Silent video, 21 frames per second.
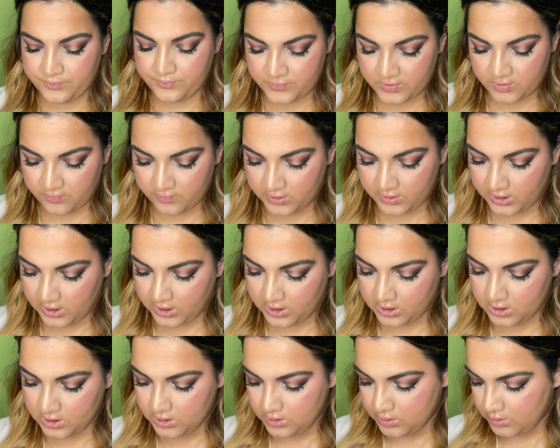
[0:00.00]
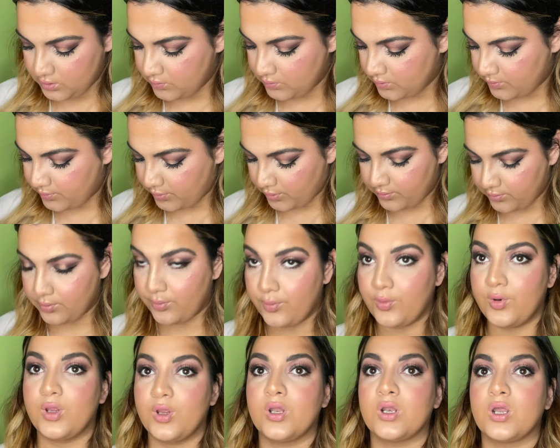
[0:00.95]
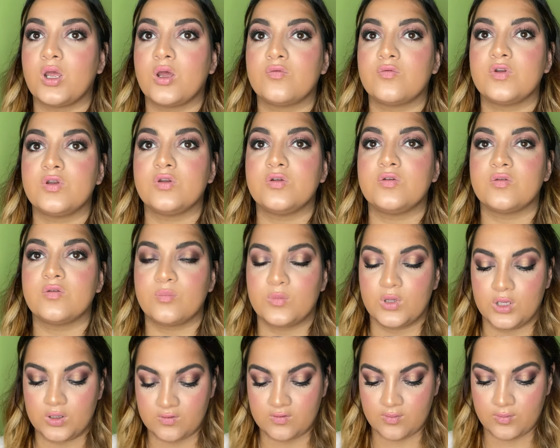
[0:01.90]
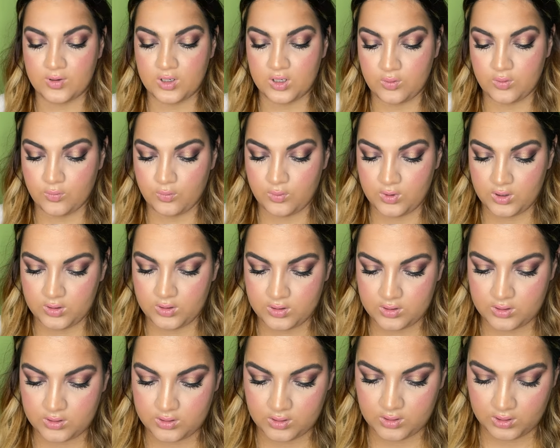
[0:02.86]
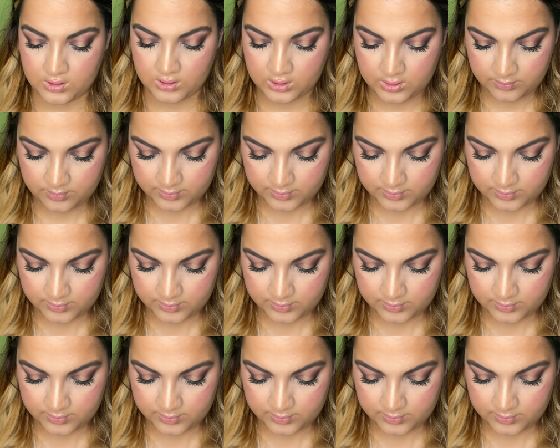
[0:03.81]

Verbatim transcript: So I feel like we're probably gonna have to do something similar with the lip